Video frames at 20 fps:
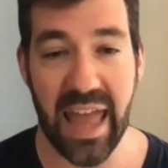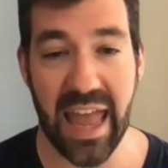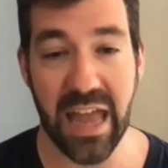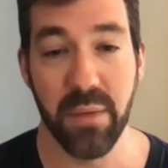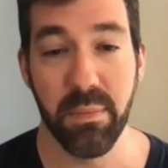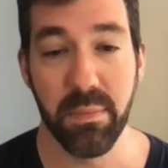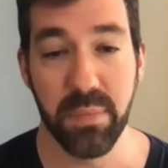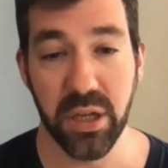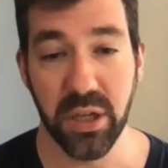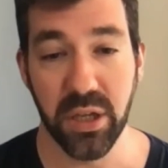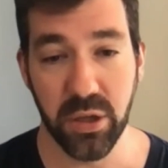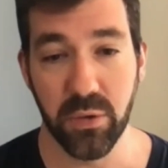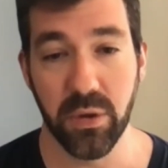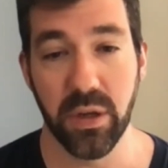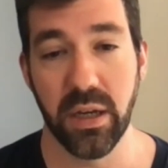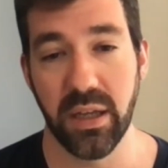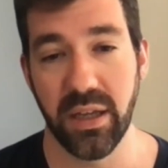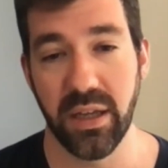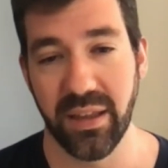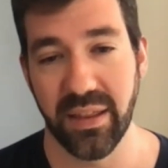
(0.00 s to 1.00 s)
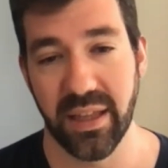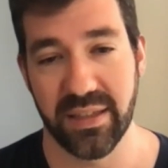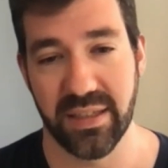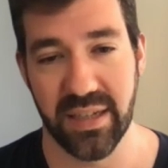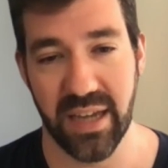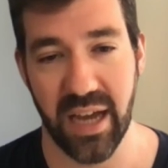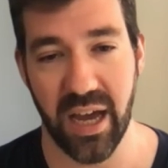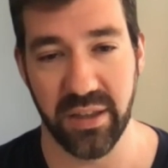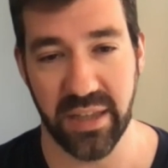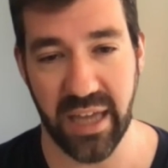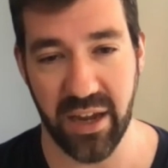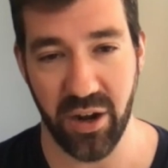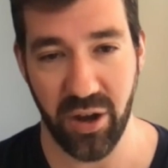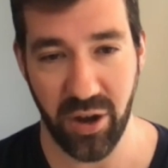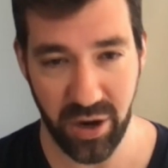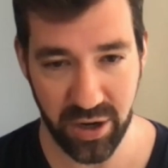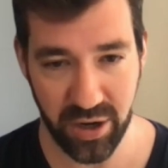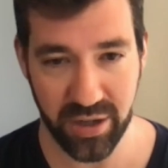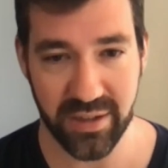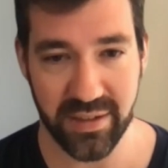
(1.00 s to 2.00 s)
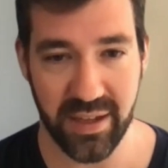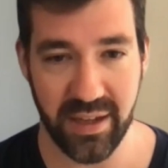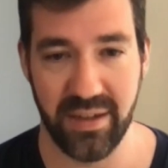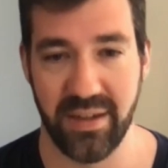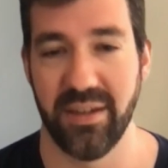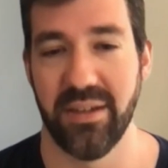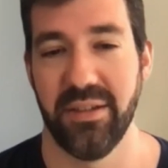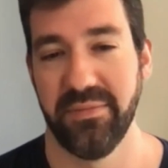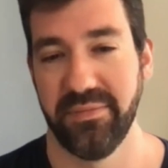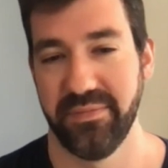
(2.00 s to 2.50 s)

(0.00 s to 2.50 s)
ambiguity that's not that hard data?